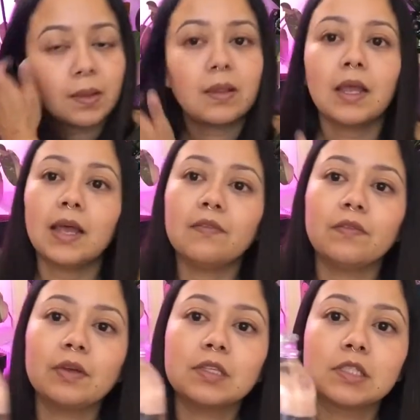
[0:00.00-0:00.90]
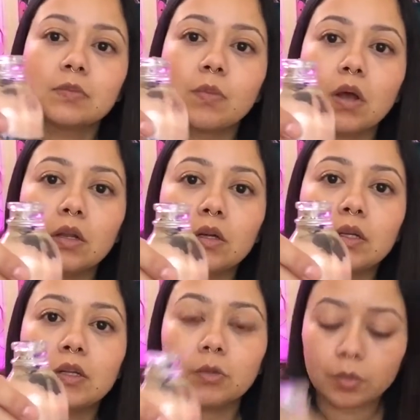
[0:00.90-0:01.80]
I have a smaller
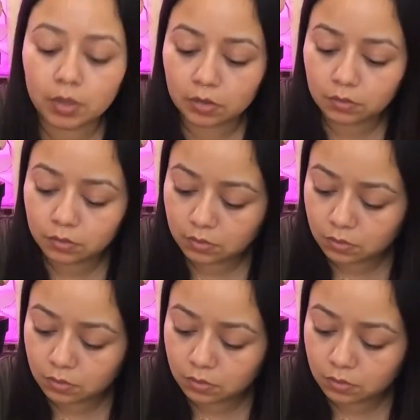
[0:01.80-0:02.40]
little bottle.